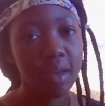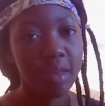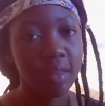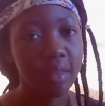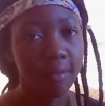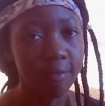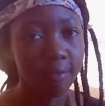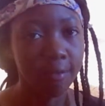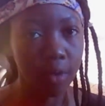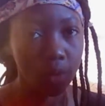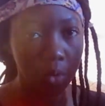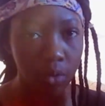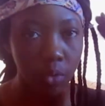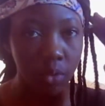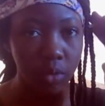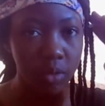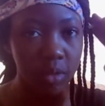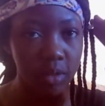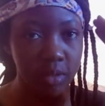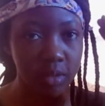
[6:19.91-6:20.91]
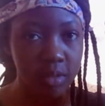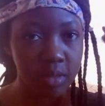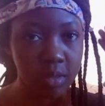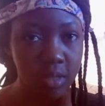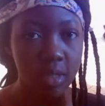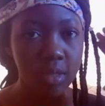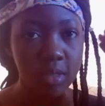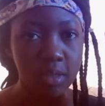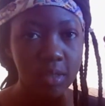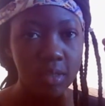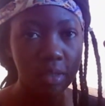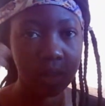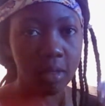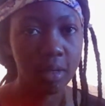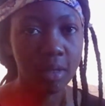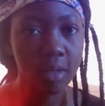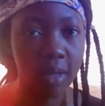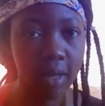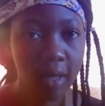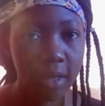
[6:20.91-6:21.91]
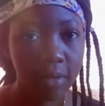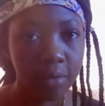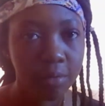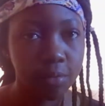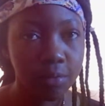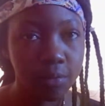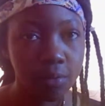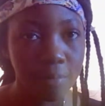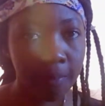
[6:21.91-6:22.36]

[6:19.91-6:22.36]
They're very good. The seeds are kind of